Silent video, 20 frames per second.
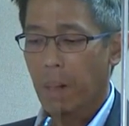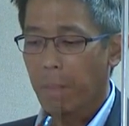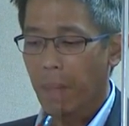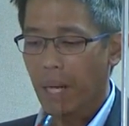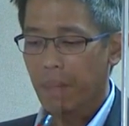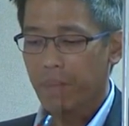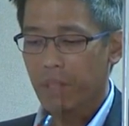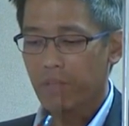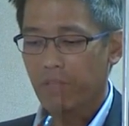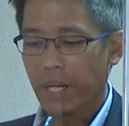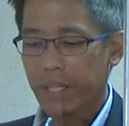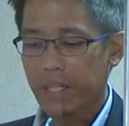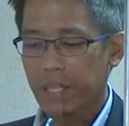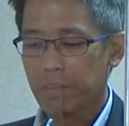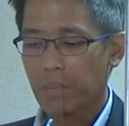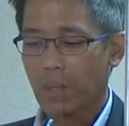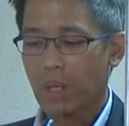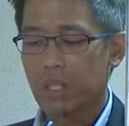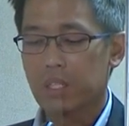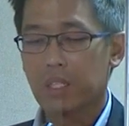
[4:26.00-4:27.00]
By
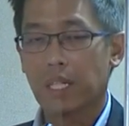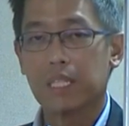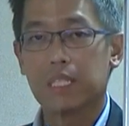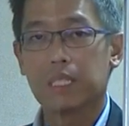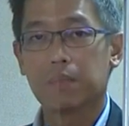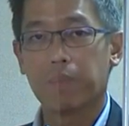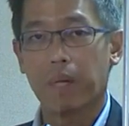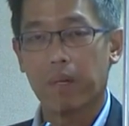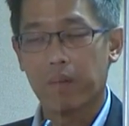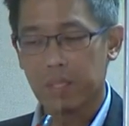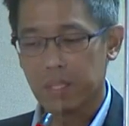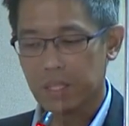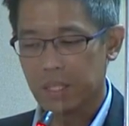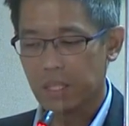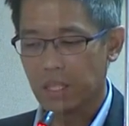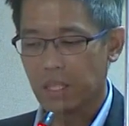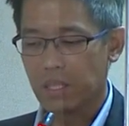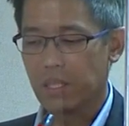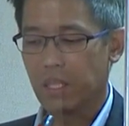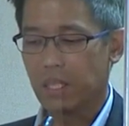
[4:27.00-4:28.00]
providing more
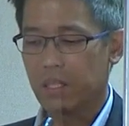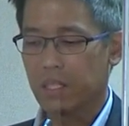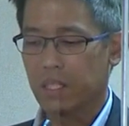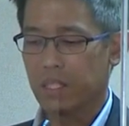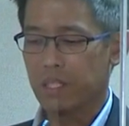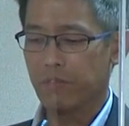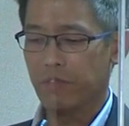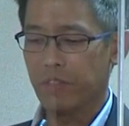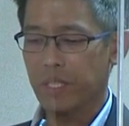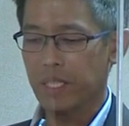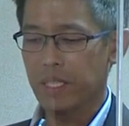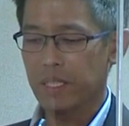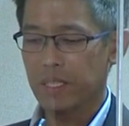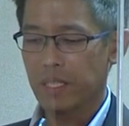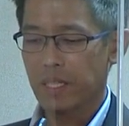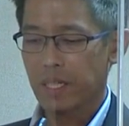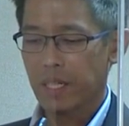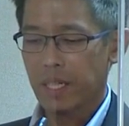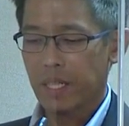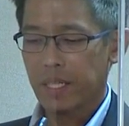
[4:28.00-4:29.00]
transparency on doctors'
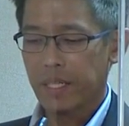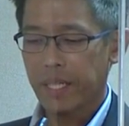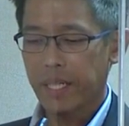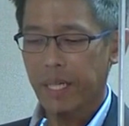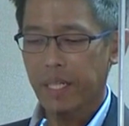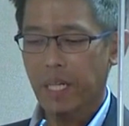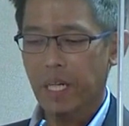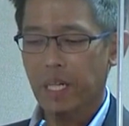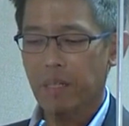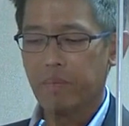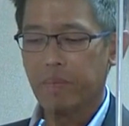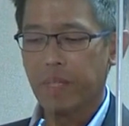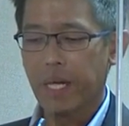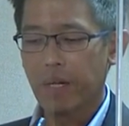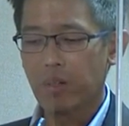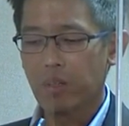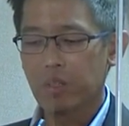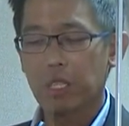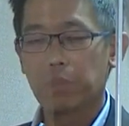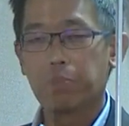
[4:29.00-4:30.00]
fees, they can help
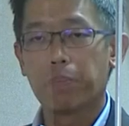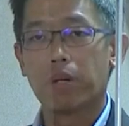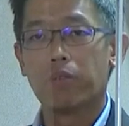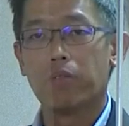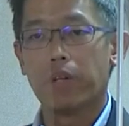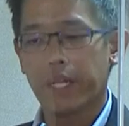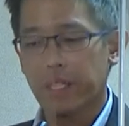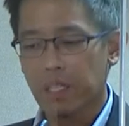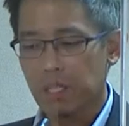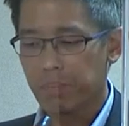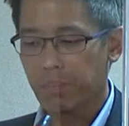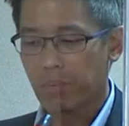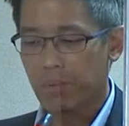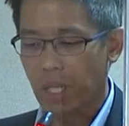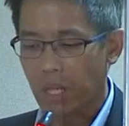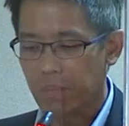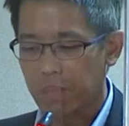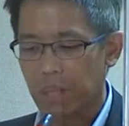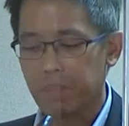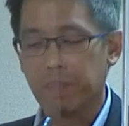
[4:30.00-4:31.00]
narrow the perennial
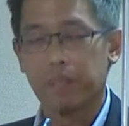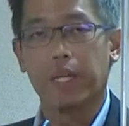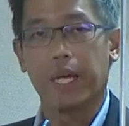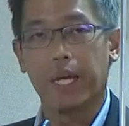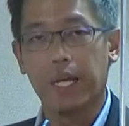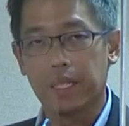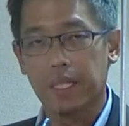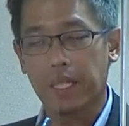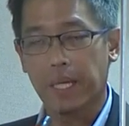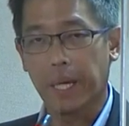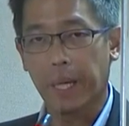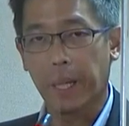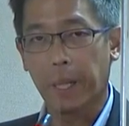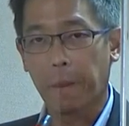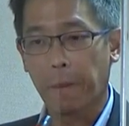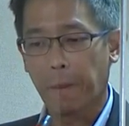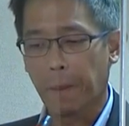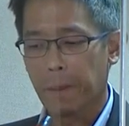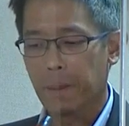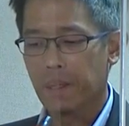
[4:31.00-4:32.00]
problem in
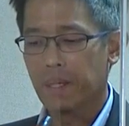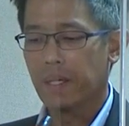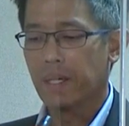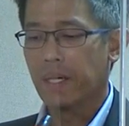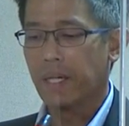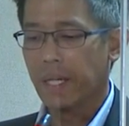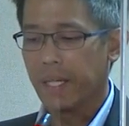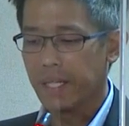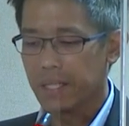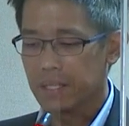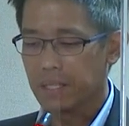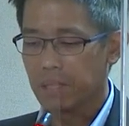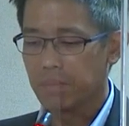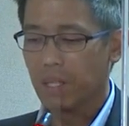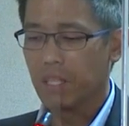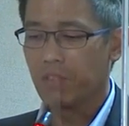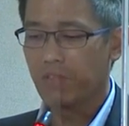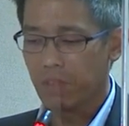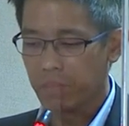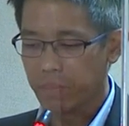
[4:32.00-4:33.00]
healthcare,
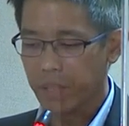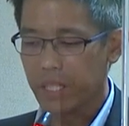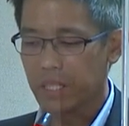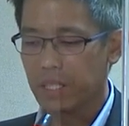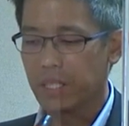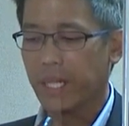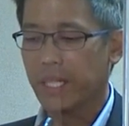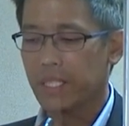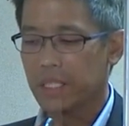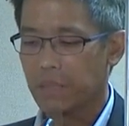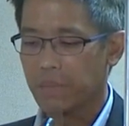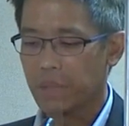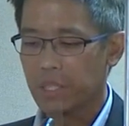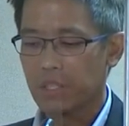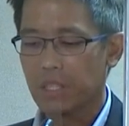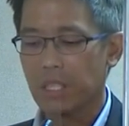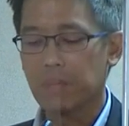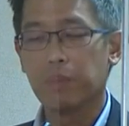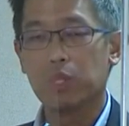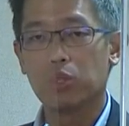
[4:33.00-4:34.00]
information
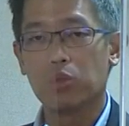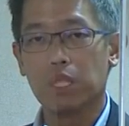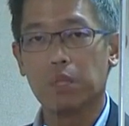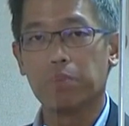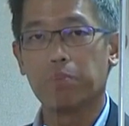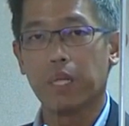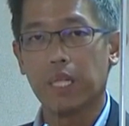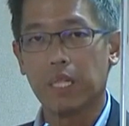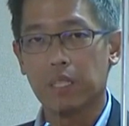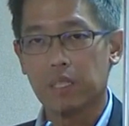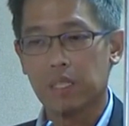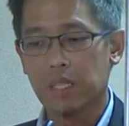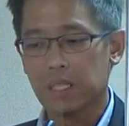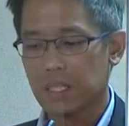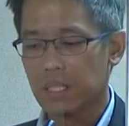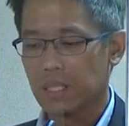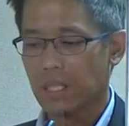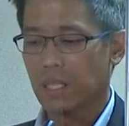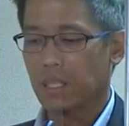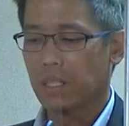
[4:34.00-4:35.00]
asymmetry between
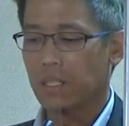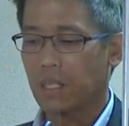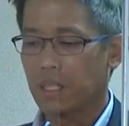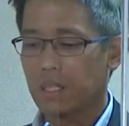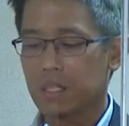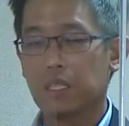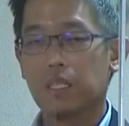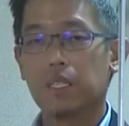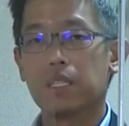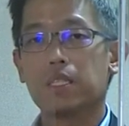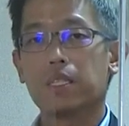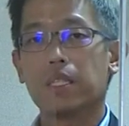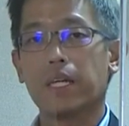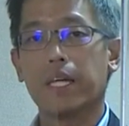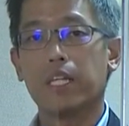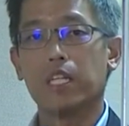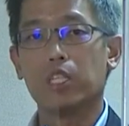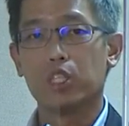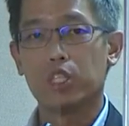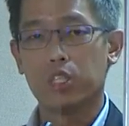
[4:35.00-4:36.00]
patients, doctors,
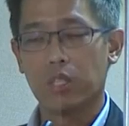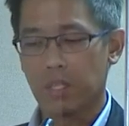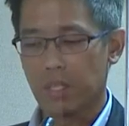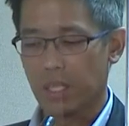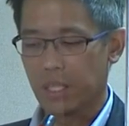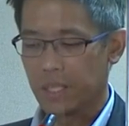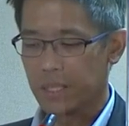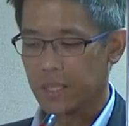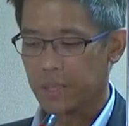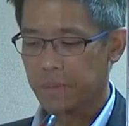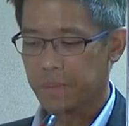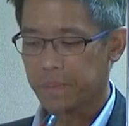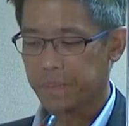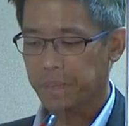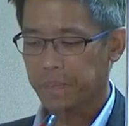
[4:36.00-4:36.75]
and insurers.